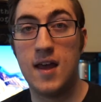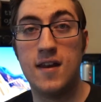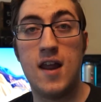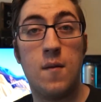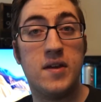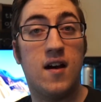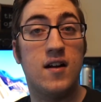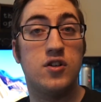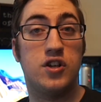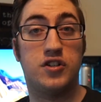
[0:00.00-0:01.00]
Now,
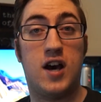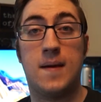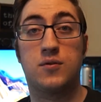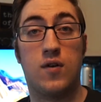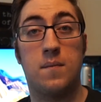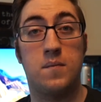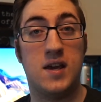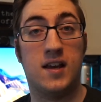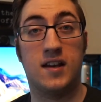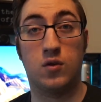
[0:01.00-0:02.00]
beyond just TypeScript
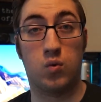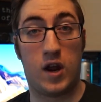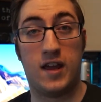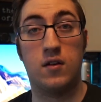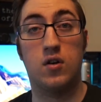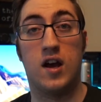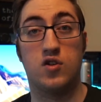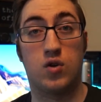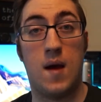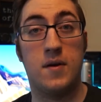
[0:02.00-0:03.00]
being a great
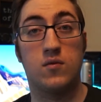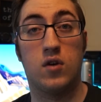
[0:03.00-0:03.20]
drop-in,